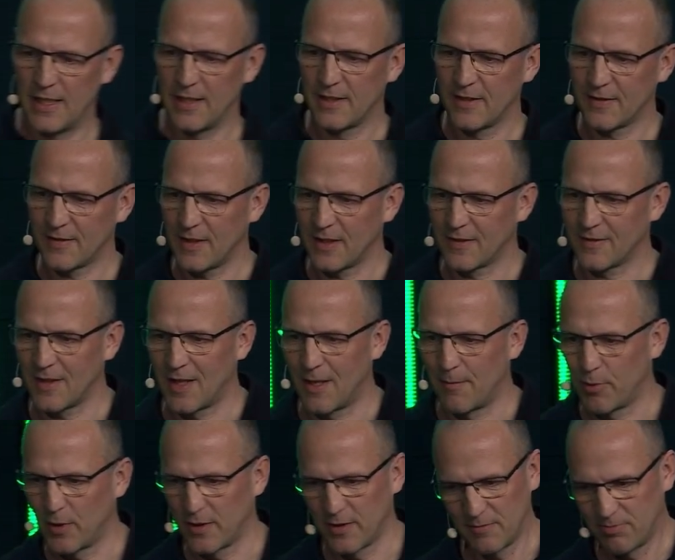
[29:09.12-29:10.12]
in this
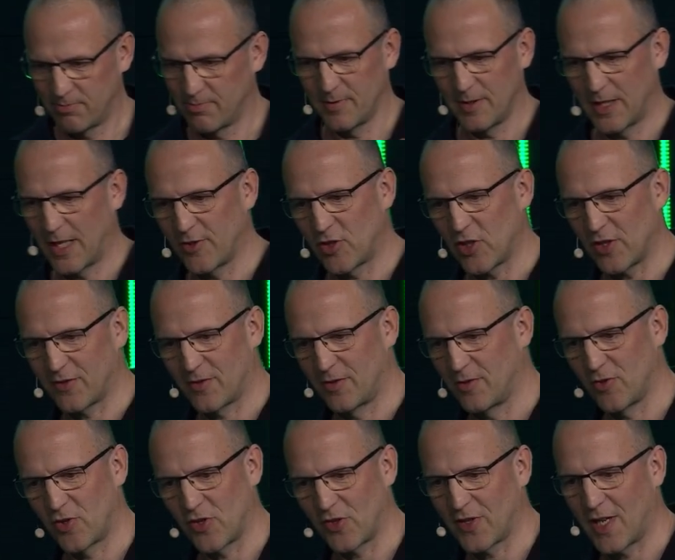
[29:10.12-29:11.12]
example,
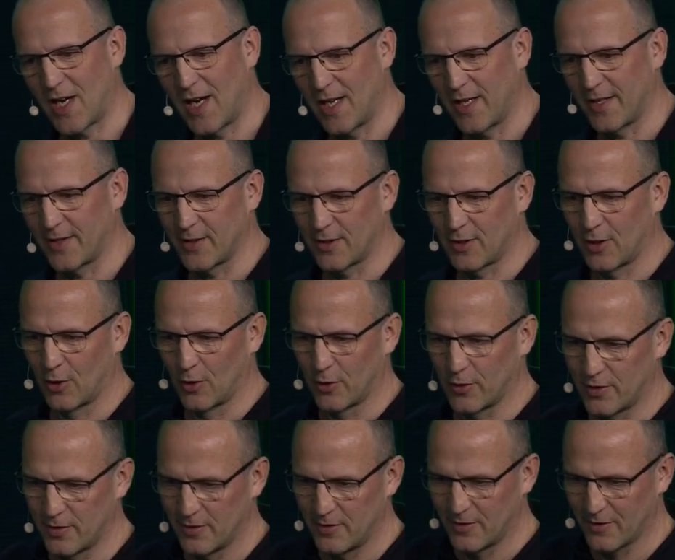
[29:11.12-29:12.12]
you just highlight the
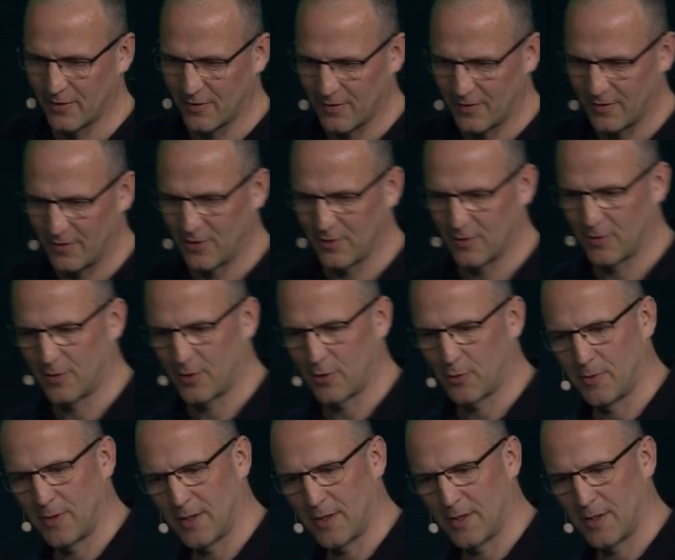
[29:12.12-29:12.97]
code, you